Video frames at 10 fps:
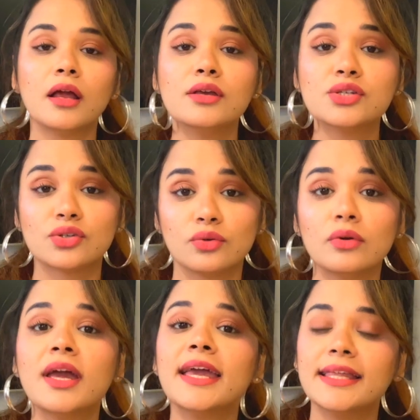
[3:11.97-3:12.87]
So,
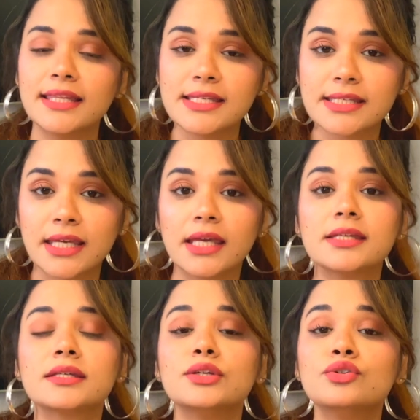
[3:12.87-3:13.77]
in this case,
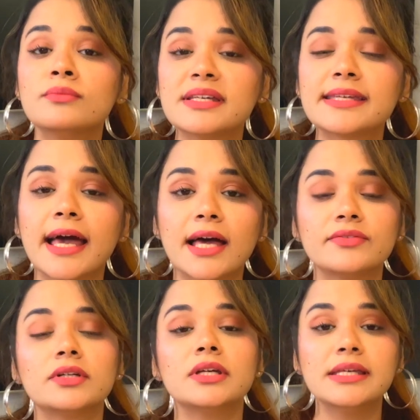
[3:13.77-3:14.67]
you must have
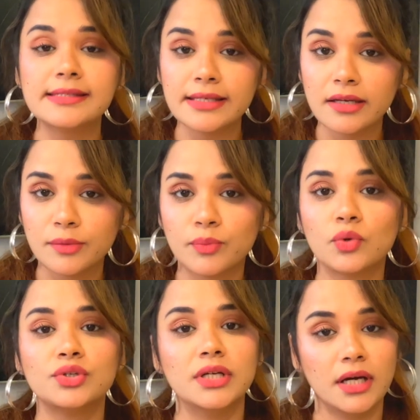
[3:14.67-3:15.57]
a ECA
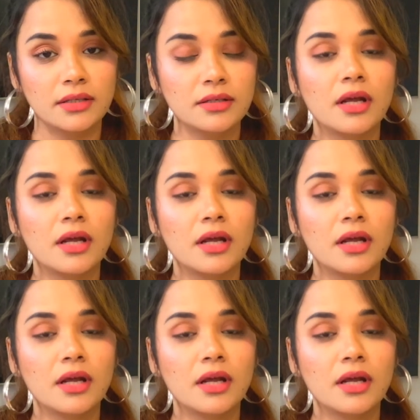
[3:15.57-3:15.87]
report done